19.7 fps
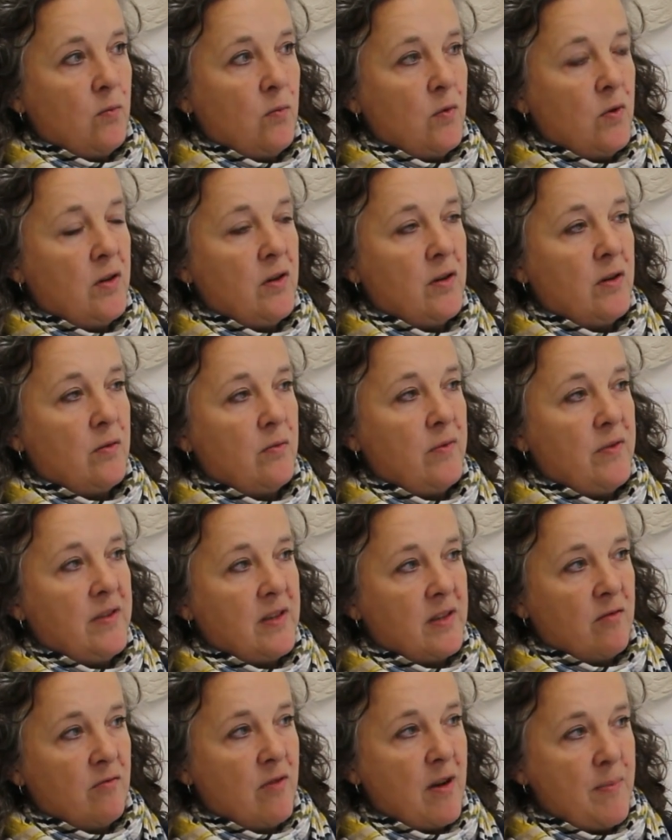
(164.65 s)
work with
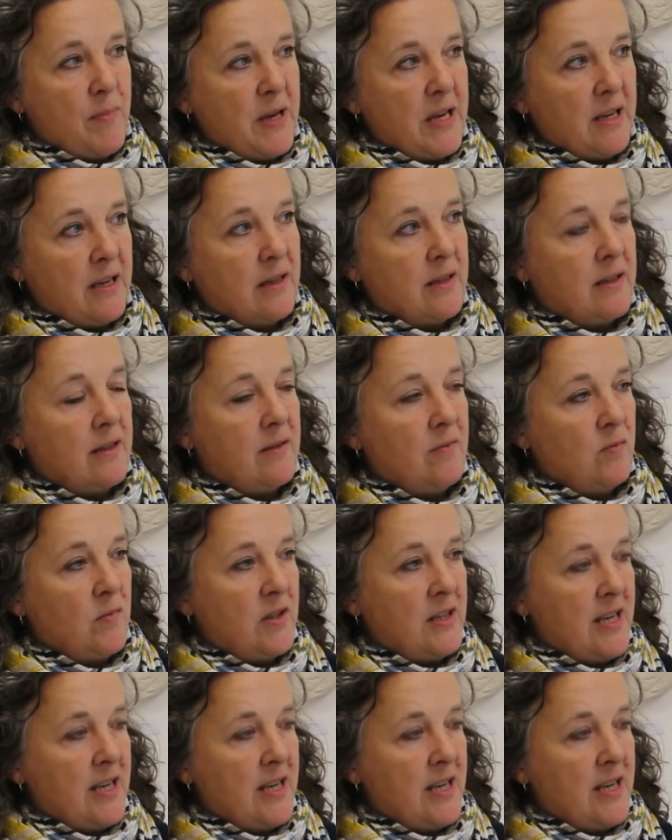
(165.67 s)
ceramics,